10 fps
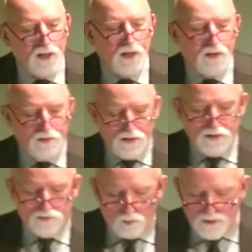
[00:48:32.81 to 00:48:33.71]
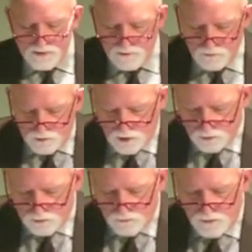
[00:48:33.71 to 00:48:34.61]
and then the rest of it
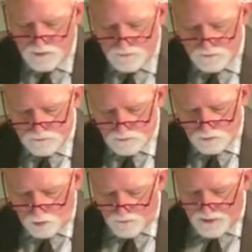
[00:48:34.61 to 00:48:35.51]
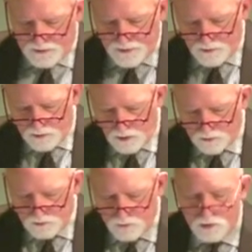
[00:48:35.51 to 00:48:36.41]
would be toward my care and a
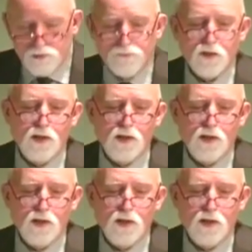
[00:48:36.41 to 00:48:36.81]
contribution.